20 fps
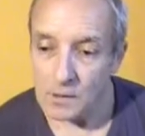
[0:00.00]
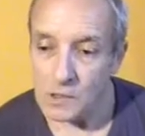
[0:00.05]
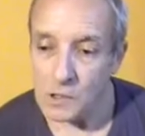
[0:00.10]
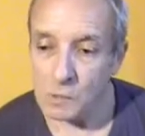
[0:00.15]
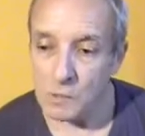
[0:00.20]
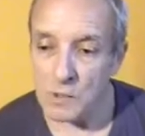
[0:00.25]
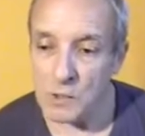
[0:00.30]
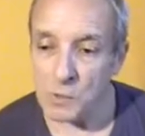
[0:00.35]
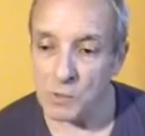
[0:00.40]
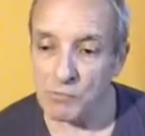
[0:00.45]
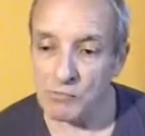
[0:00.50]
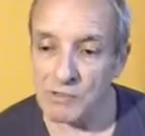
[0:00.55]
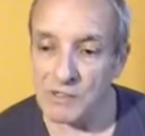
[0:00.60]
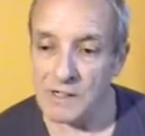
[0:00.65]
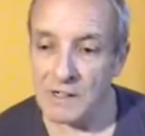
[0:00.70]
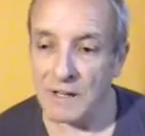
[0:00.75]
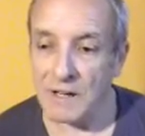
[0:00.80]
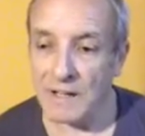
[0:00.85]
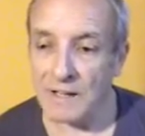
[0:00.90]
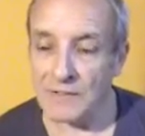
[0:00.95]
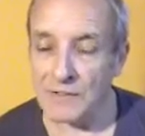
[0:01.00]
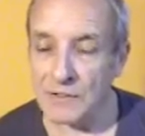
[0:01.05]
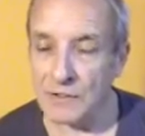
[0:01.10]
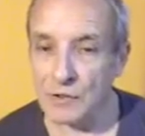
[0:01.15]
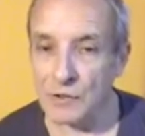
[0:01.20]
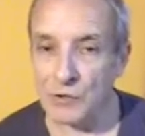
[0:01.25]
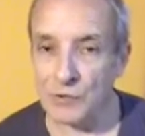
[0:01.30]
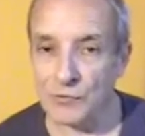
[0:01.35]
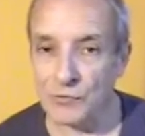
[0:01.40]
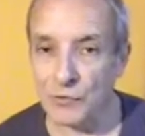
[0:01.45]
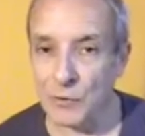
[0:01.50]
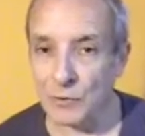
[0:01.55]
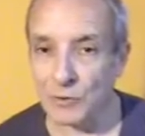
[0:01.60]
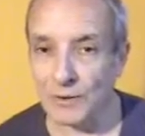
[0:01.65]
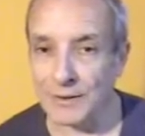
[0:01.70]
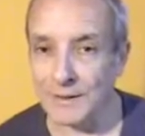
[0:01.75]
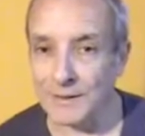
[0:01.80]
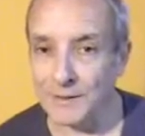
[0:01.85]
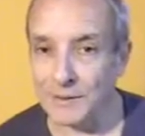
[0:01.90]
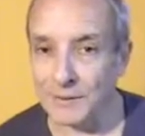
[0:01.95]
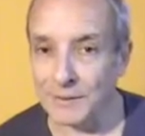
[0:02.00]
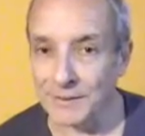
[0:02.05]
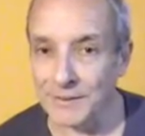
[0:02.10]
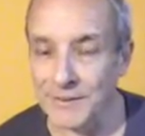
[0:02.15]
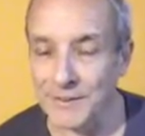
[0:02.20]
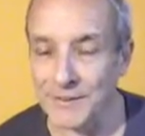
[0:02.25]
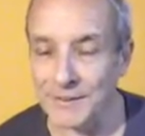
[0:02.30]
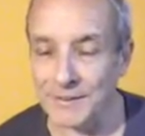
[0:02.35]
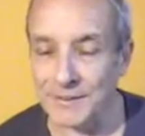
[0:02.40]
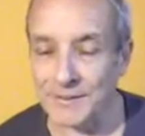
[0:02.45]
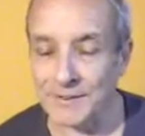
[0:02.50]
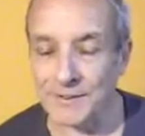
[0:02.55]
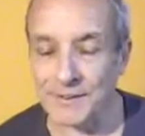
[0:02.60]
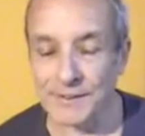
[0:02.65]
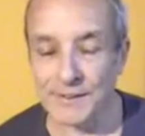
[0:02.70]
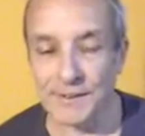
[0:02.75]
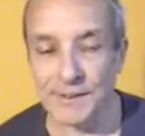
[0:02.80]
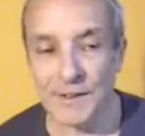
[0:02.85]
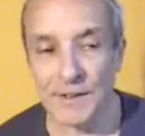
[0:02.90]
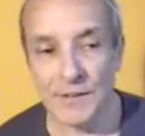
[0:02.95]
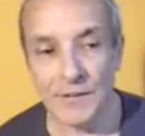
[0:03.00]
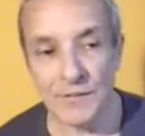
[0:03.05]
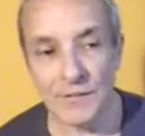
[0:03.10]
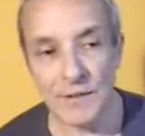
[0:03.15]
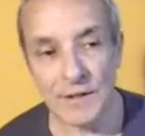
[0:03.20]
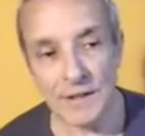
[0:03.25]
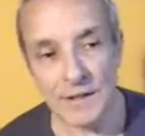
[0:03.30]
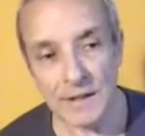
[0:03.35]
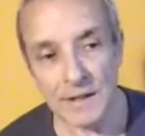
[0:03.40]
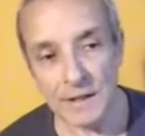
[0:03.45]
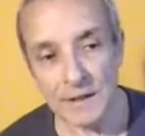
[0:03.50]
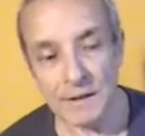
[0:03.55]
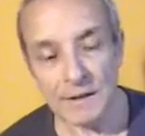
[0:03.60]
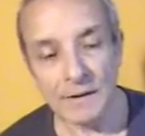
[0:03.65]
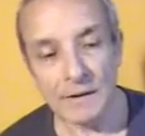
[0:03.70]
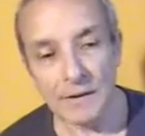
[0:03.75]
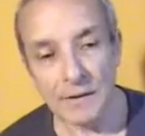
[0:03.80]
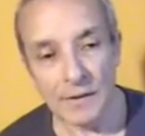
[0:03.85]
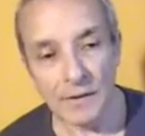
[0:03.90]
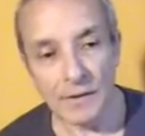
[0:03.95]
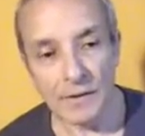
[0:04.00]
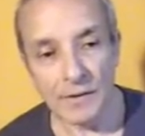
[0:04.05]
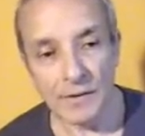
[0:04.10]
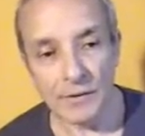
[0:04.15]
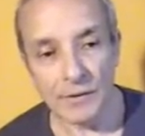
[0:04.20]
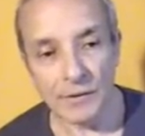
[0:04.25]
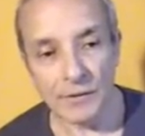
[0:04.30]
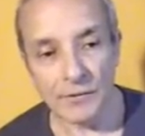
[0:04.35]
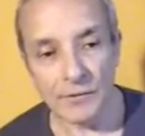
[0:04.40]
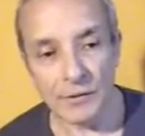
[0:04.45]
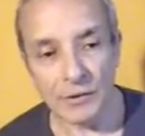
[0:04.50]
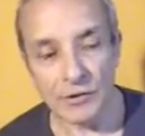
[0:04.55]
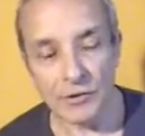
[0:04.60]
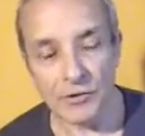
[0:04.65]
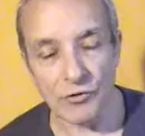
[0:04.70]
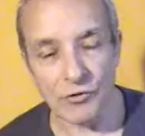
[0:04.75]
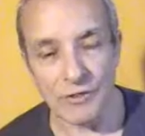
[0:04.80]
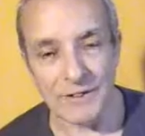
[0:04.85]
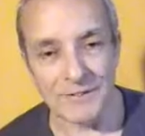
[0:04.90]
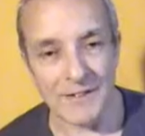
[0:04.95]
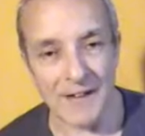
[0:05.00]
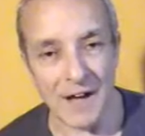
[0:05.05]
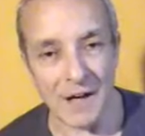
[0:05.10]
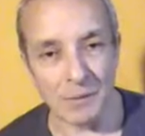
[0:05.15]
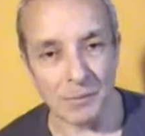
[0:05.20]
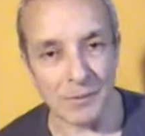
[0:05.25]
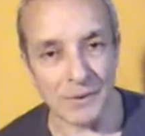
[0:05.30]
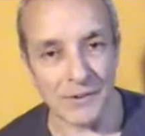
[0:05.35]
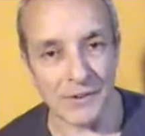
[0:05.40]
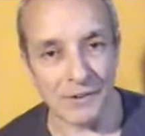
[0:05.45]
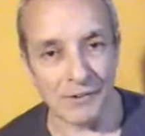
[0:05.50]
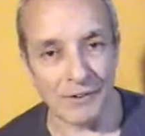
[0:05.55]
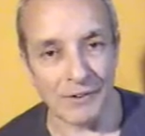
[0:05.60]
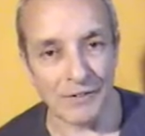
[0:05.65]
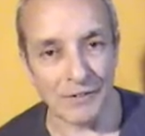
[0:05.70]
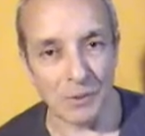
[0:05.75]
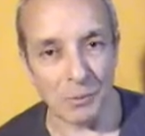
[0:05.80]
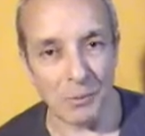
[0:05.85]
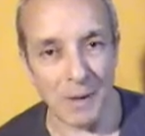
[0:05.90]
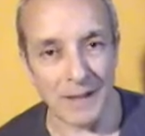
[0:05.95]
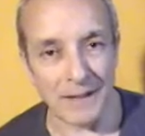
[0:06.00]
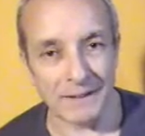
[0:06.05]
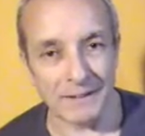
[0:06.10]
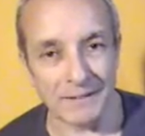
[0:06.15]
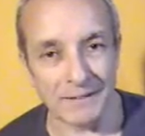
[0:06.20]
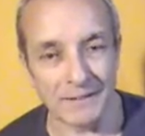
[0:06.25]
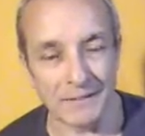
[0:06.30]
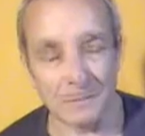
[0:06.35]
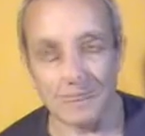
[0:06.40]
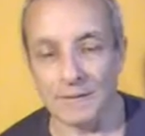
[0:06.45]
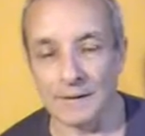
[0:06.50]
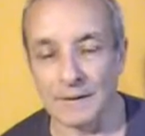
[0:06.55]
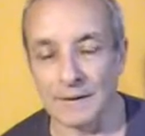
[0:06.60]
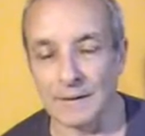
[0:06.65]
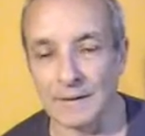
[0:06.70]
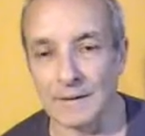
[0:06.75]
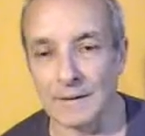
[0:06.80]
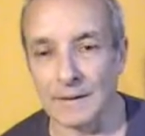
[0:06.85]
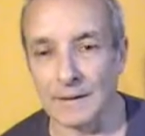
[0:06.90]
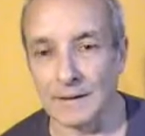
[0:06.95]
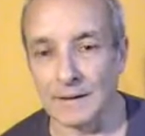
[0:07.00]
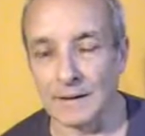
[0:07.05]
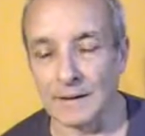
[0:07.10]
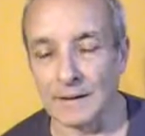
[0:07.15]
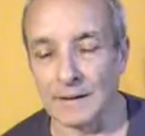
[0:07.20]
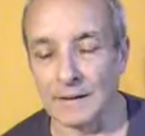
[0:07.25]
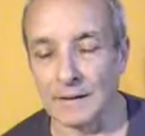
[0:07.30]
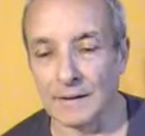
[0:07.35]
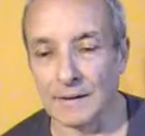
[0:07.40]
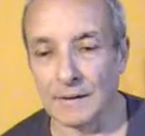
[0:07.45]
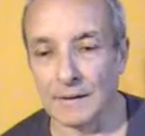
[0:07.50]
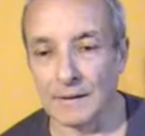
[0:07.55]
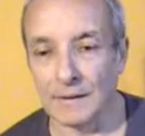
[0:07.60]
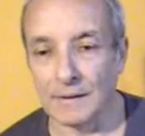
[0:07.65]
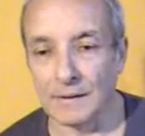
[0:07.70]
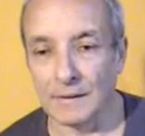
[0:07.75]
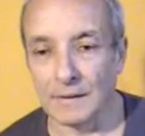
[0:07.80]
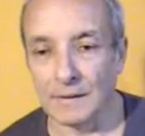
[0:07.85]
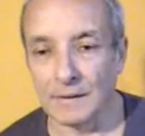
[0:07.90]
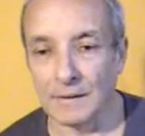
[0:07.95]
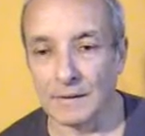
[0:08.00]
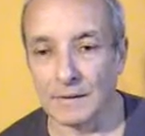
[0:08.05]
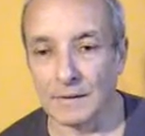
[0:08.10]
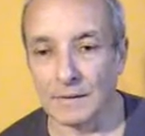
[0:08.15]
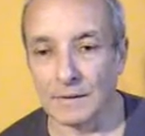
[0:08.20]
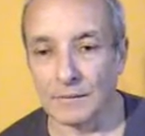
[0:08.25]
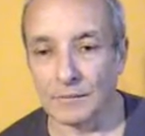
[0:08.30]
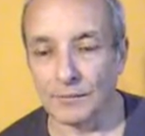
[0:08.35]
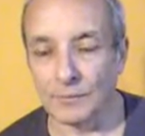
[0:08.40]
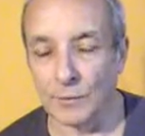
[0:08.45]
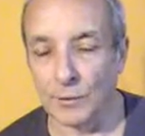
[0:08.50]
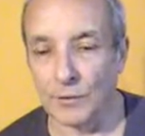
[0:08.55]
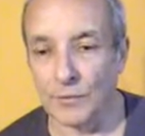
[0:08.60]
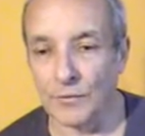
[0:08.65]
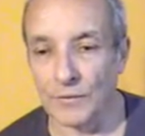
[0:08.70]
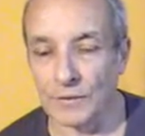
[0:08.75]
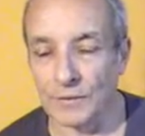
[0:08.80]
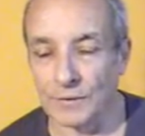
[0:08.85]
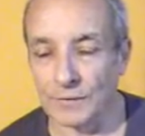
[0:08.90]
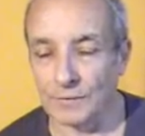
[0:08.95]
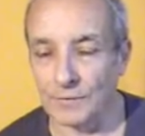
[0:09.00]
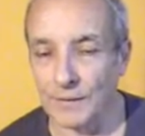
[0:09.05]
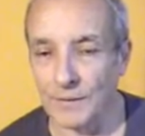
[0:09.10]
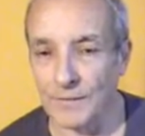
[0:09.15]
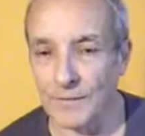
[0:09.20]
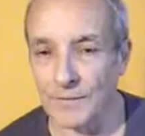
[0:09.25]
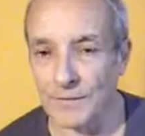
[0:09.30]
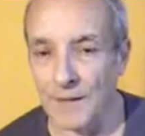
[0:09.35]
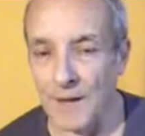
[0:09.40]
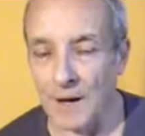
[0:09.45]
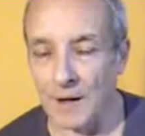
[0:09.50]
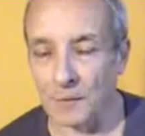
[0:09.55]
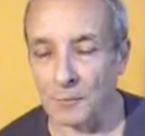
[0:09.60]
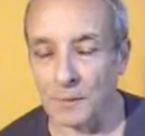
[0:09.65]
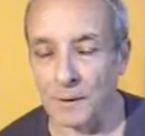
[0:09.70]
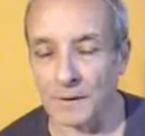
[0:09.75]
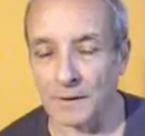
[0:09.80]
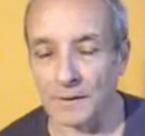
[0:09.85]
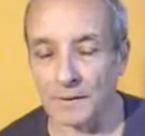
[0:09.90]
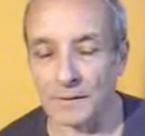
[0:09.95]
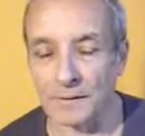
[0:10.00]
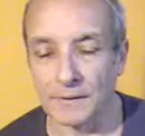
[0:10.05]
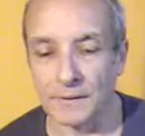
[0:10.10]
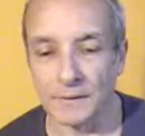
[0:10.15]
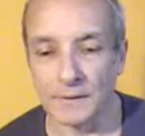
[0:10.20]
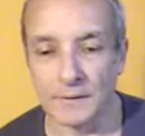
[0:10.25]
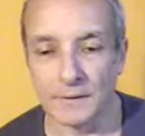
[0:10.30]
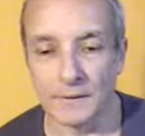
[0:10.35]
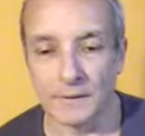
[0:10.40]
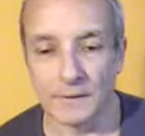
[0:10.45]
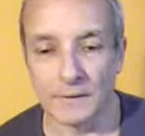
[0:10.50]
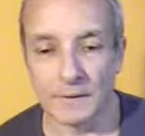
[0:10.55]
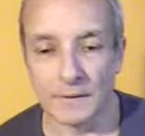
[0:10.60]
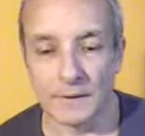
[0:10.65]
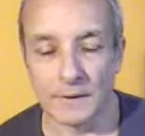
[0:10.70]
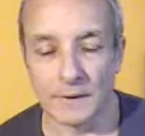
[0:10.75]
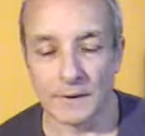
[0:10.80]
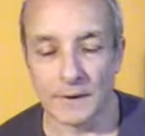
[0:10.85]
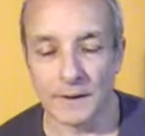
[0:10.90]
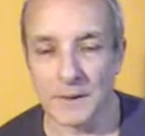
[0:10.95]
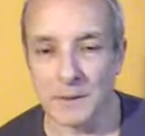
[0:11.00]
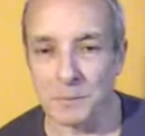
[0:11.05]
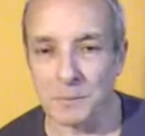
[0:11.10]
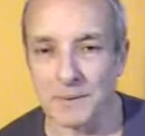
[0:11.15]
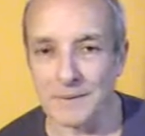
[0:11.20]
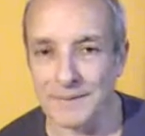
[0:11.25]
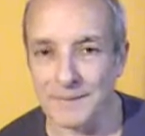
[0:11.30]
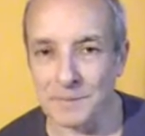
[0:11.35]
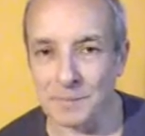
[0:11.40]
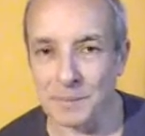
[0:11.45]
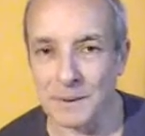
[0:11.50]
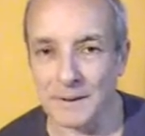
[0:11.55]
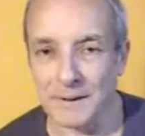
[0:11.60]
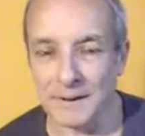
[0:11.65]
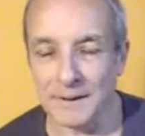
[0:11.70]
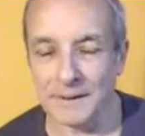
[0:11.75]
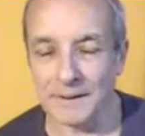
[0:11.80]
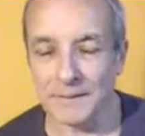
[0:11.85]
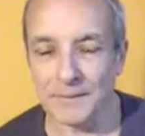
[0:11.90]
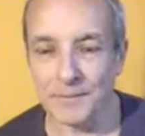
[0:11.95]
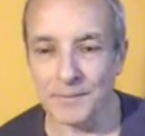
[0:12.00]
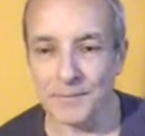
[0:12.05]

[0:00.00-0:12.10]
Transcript: So once we realize the twofold egolessness, the first three dharmas are undermined, and the fourth and the fifth dharma come into play.